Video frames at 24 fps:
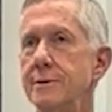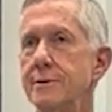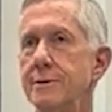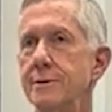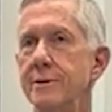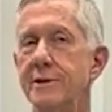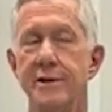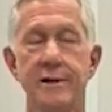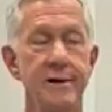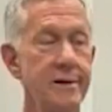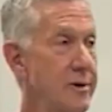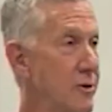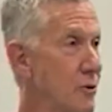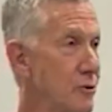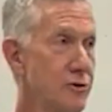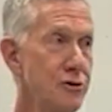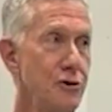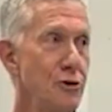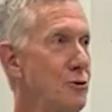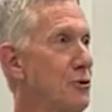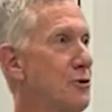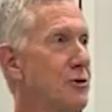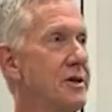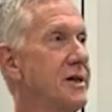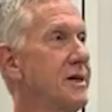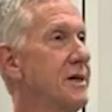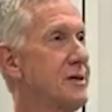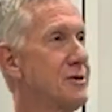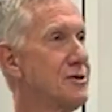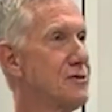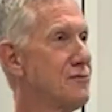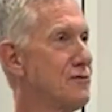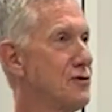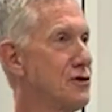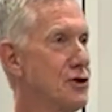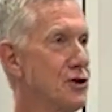Well, you know 2
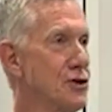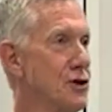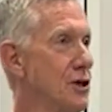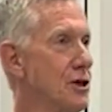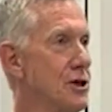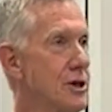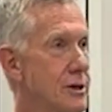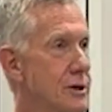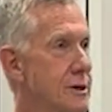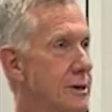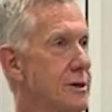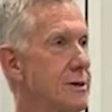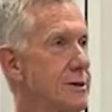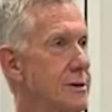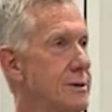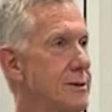things for sure.